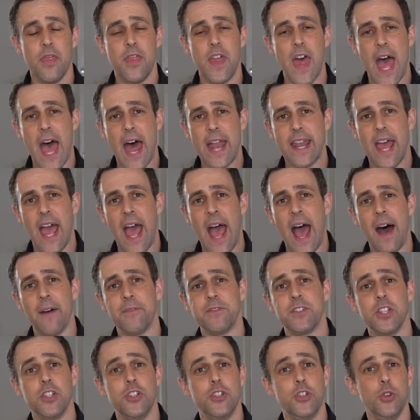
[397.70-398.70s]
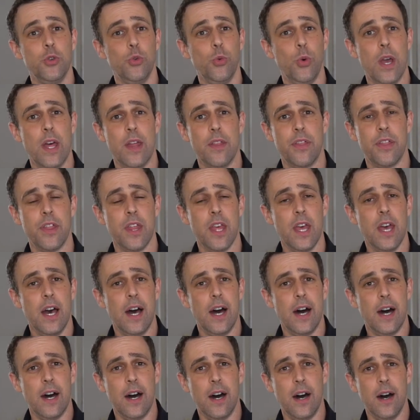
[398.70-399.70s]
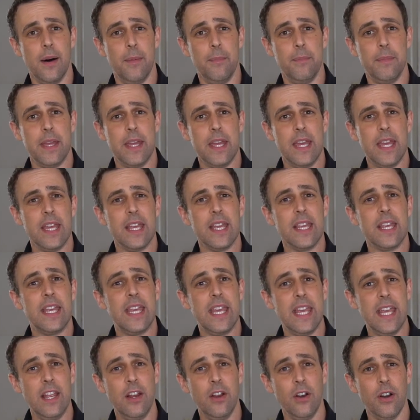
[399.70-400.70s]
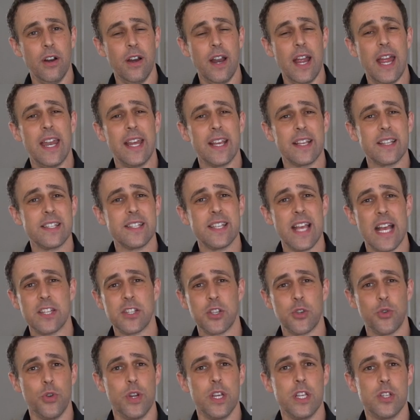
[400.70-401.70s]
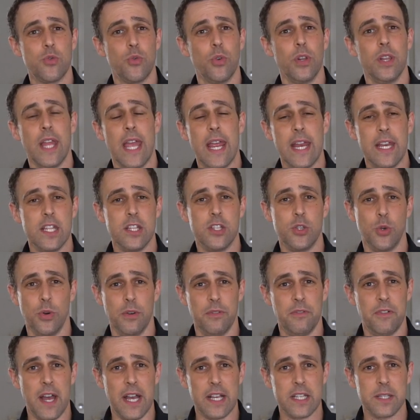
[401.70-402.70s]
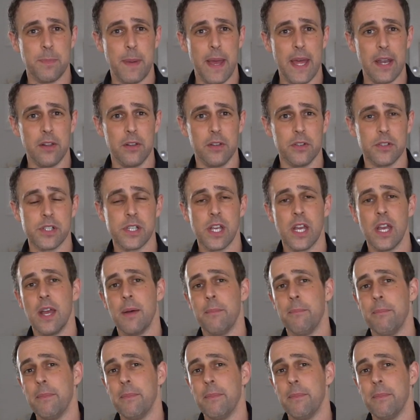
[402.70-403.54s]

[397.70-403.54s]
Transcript: that have to do with um, gear and accessories related to effects pedals.